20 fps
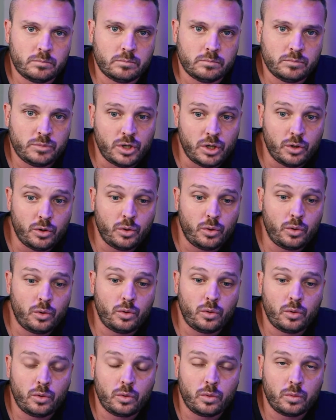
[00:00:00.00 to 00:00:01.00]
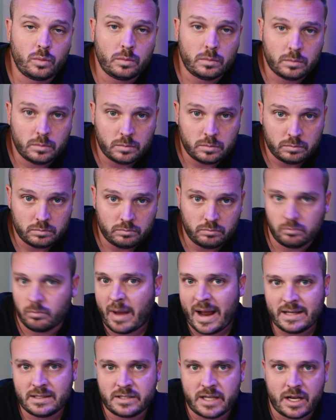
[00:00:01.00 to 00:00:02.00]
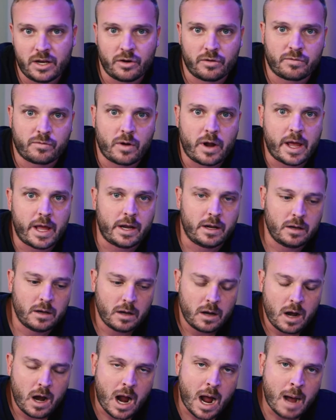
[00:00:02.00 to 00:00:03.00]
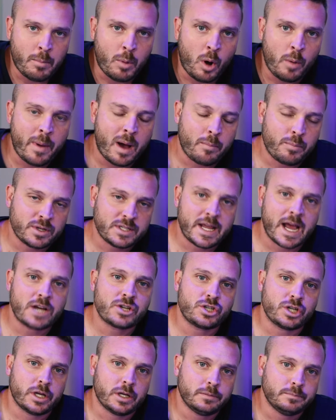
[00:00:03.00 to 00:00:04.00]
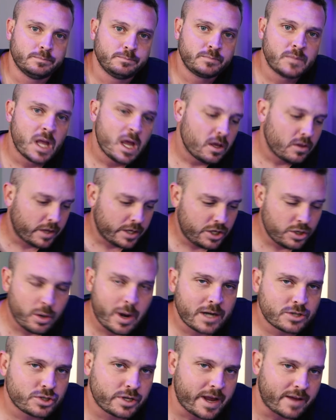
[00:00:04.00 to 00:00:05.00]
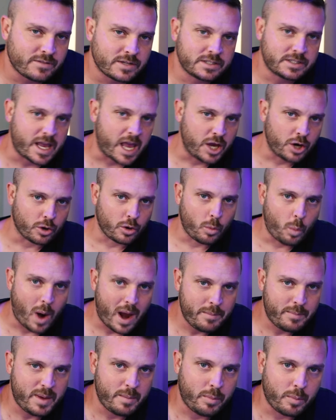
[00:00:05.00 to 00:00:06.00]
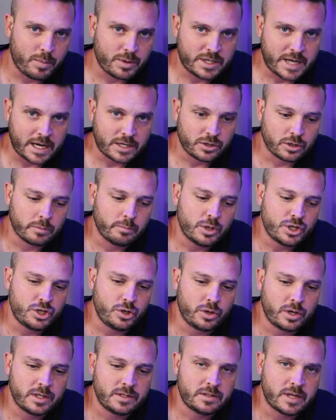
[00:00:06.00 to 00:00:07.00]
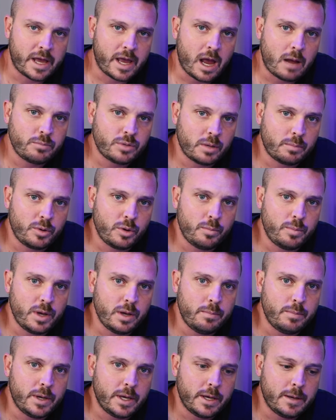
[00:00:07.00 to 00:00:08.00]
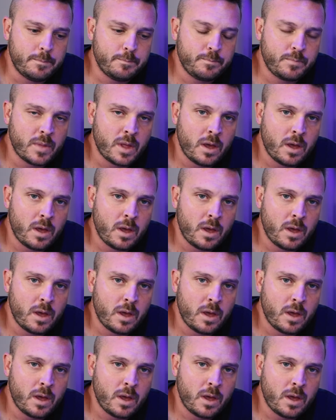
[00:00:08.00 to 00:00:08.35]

you might say to your friend, I'm all about protection. Like, you don't actually have to say you're a white people protector, but you could say, I'm WPP,